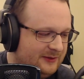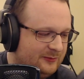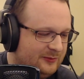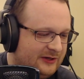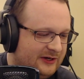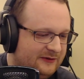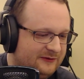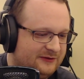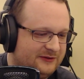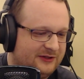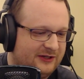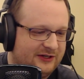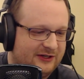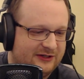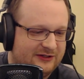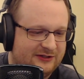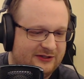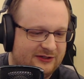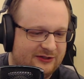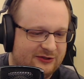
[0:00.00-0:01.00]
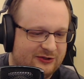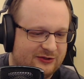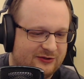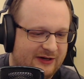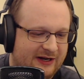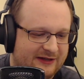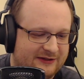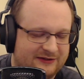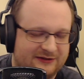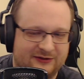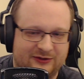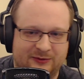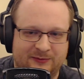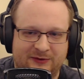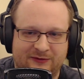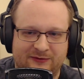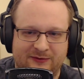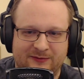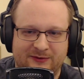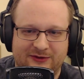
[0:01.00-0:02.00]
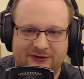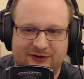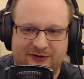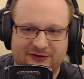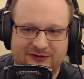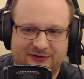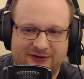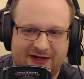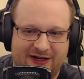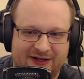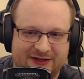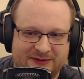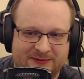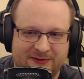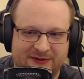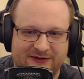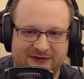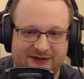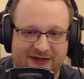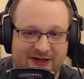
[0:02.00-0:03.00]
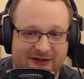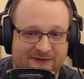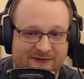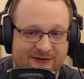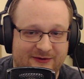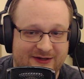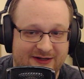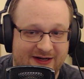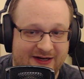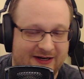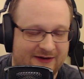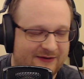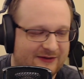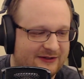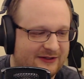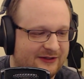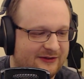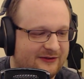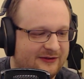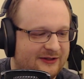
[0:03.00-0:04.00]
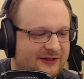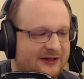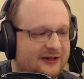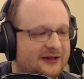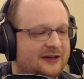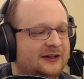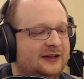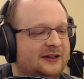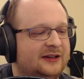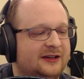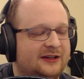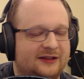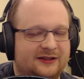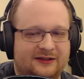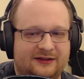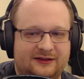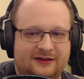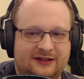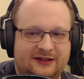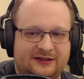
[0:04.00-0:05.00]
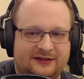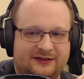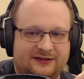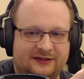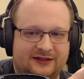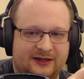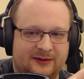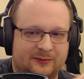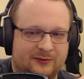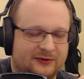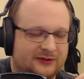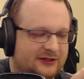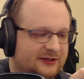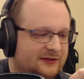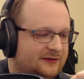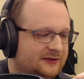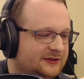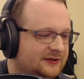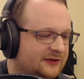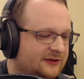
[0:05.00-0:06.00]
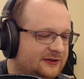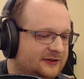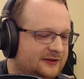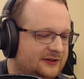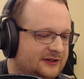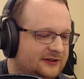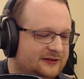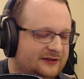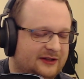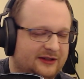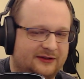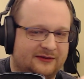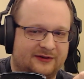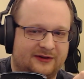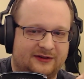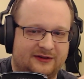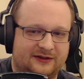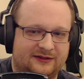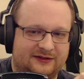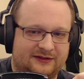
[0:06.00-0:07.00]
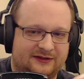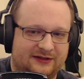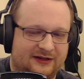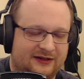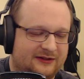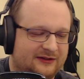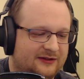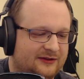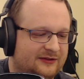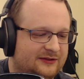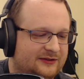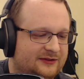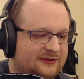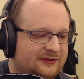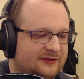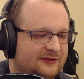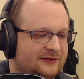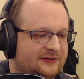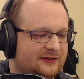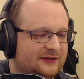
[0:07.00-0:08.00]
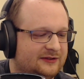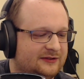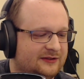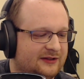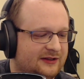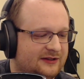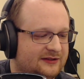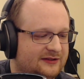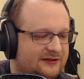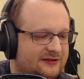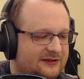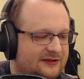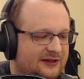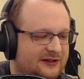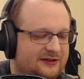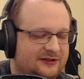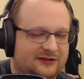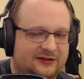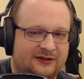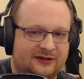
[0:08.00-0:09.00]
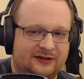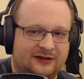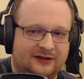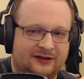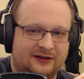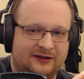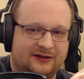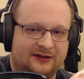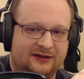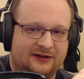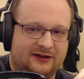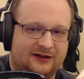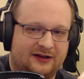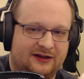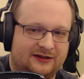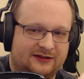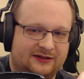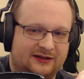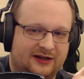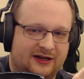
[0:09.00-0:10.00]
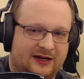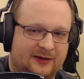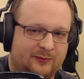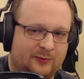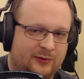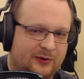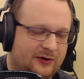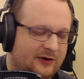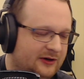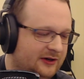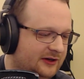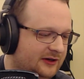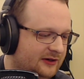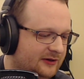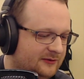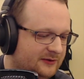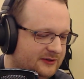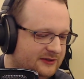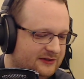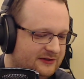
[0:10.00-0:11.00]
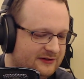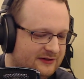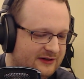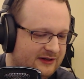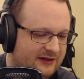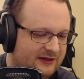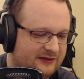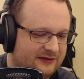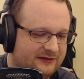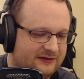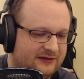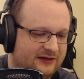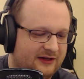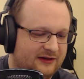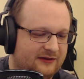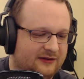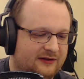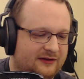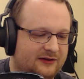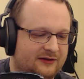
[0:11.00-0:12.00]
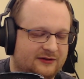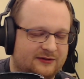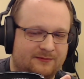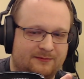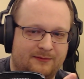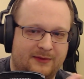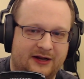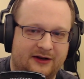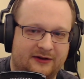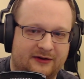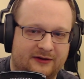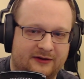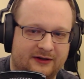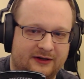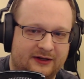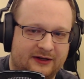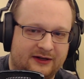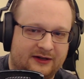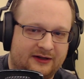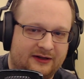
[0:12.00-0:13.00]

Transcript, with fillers: But I think it detracts a little bit from the luxury aspect of the headphone not having leather there. This, I believe, is all is leather on this side, though. So there's this like stitched uh, top part here, which is nice. And there's metal